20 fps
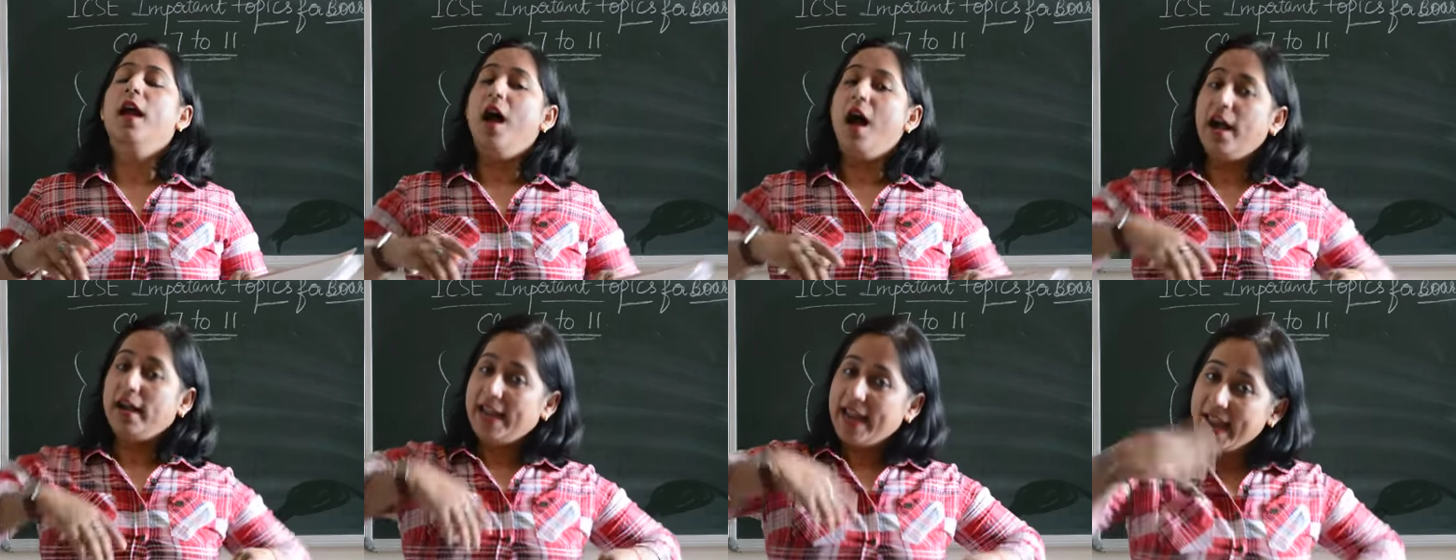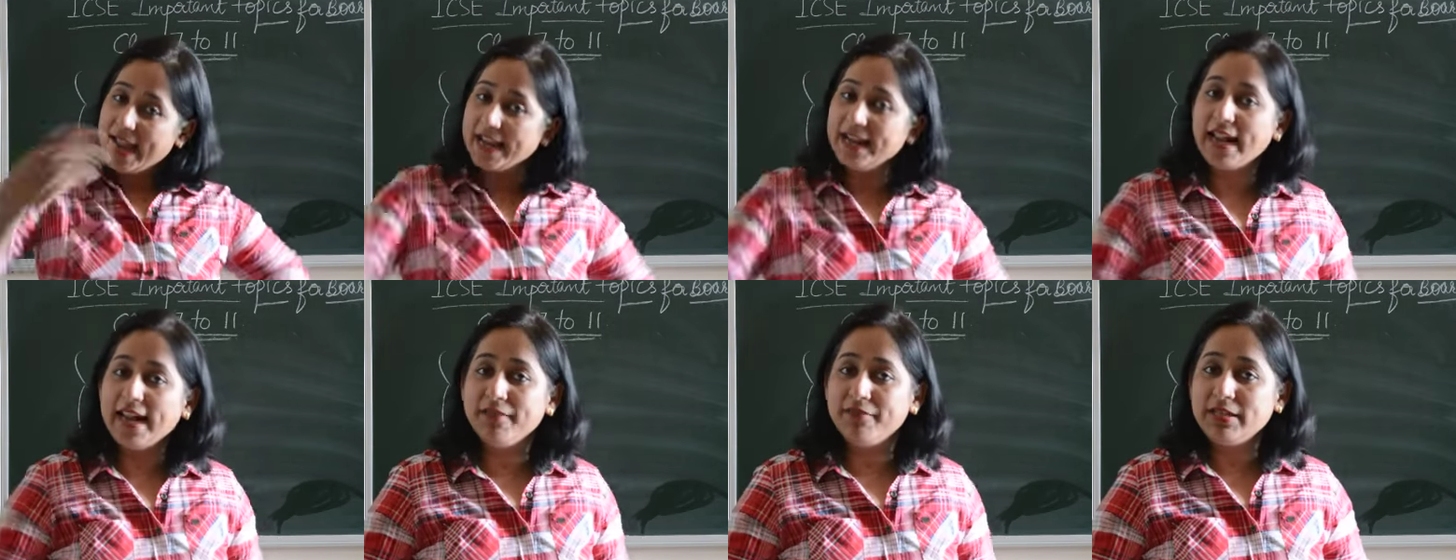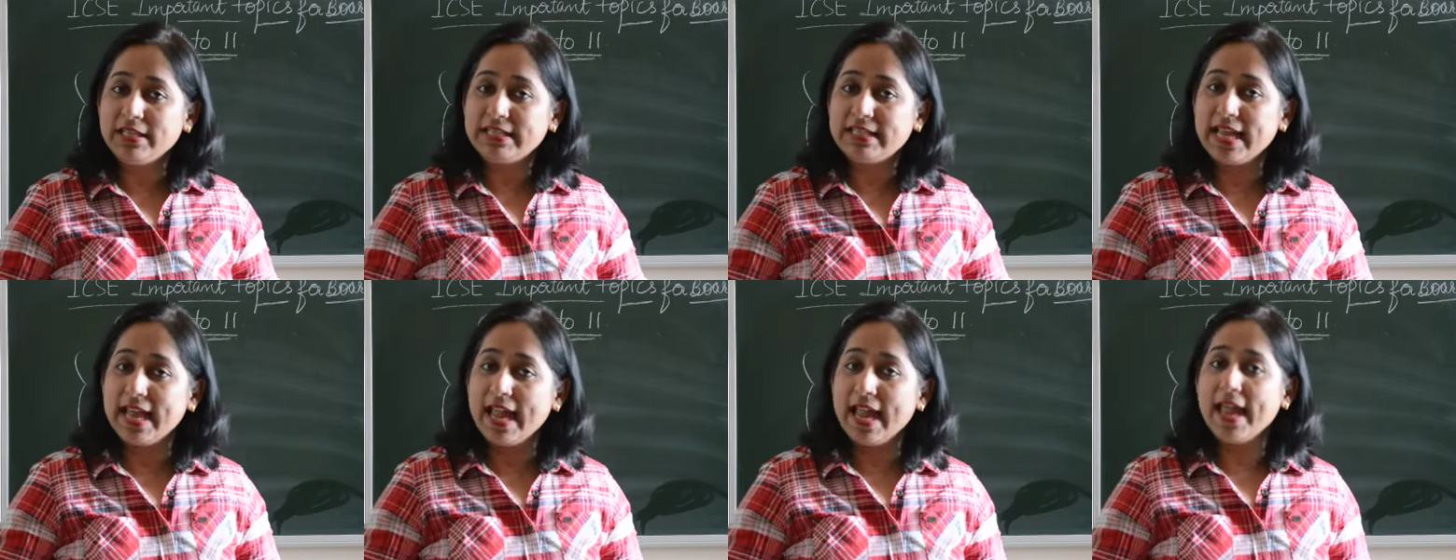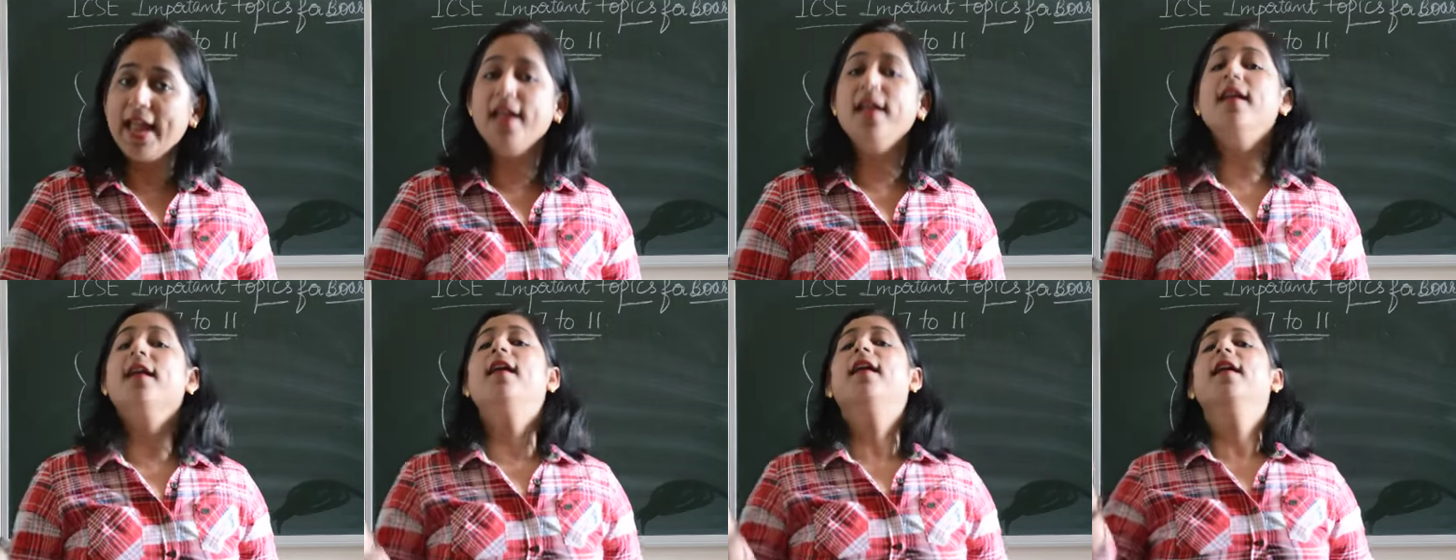Again, I will
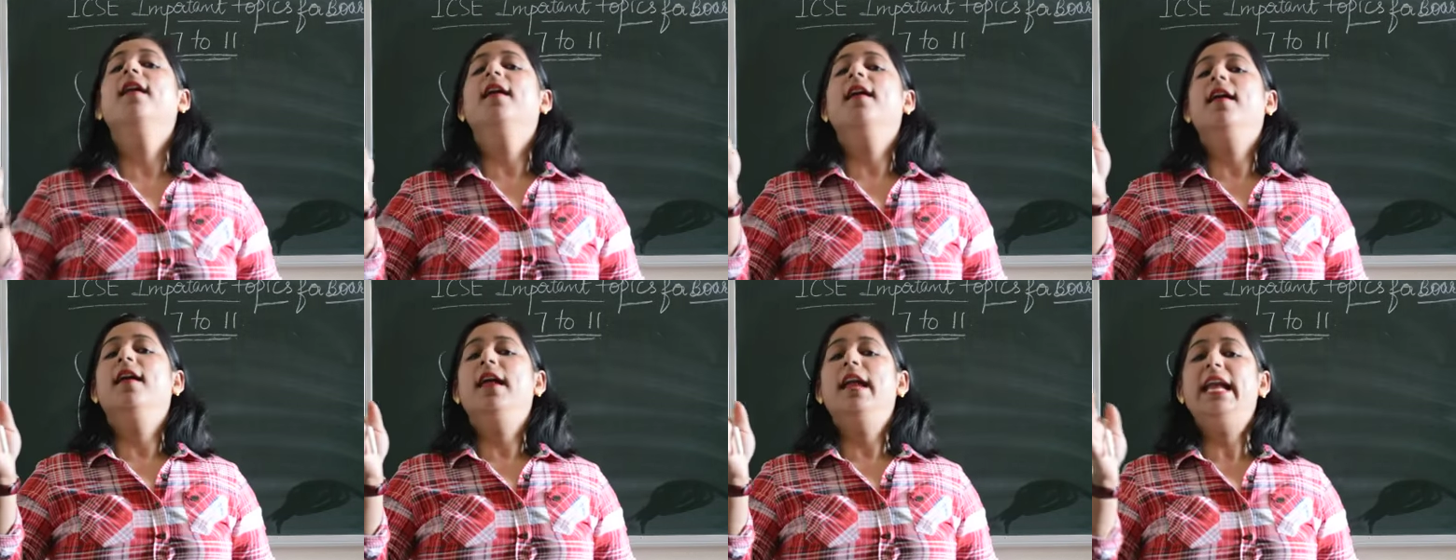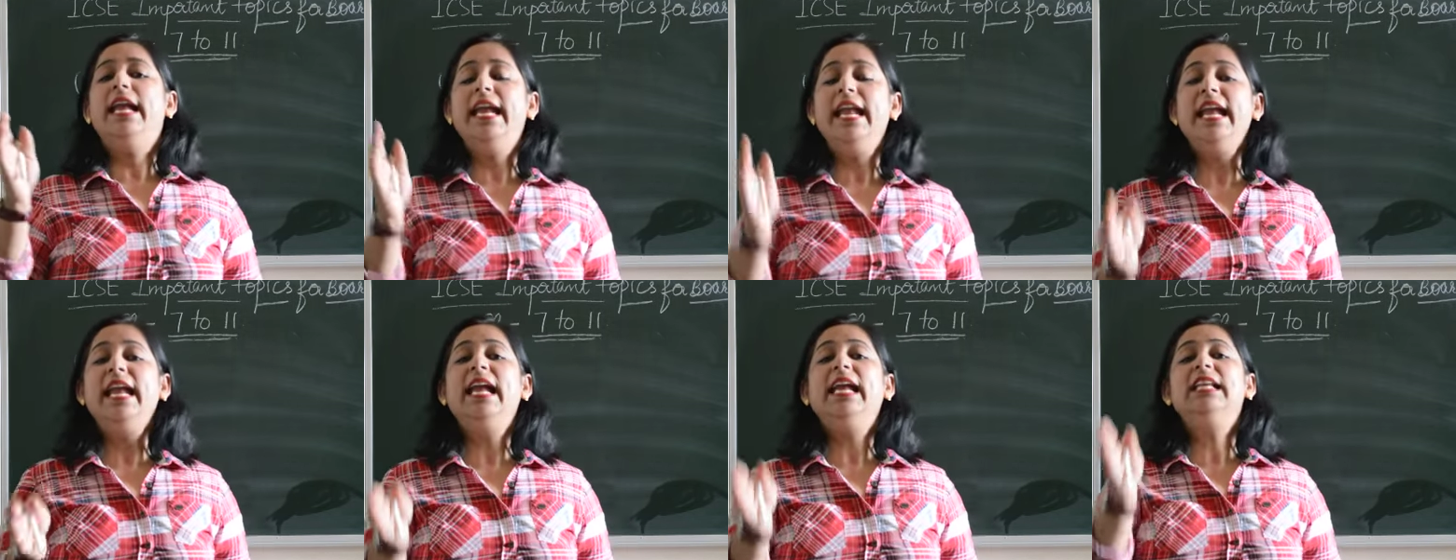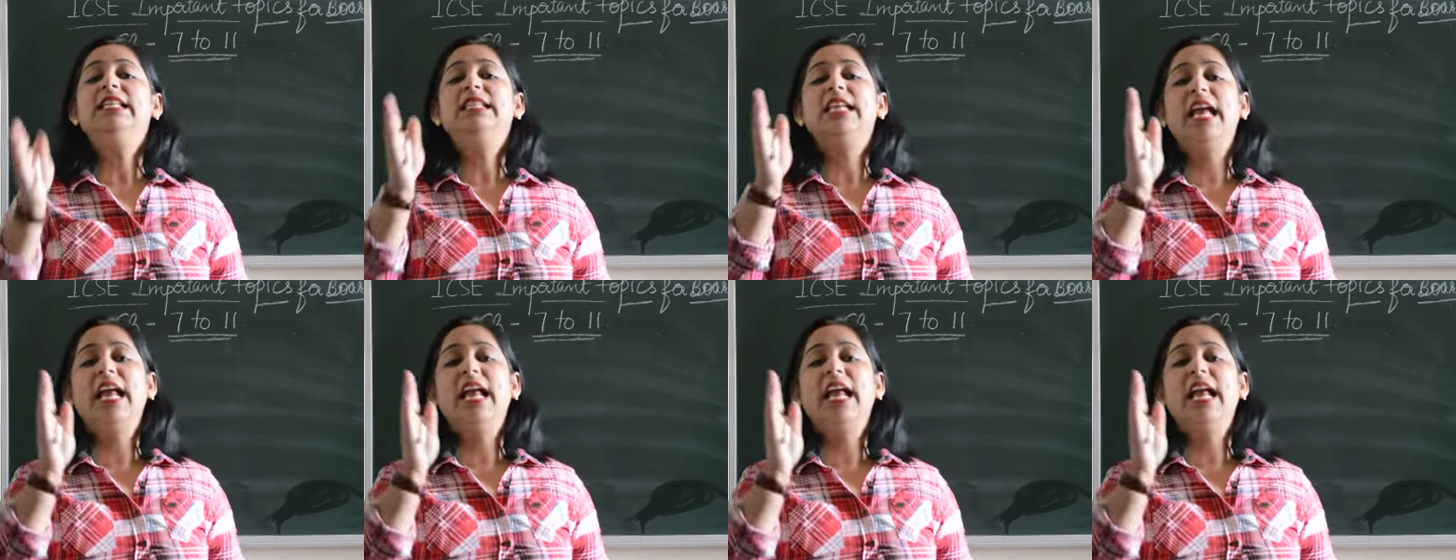say each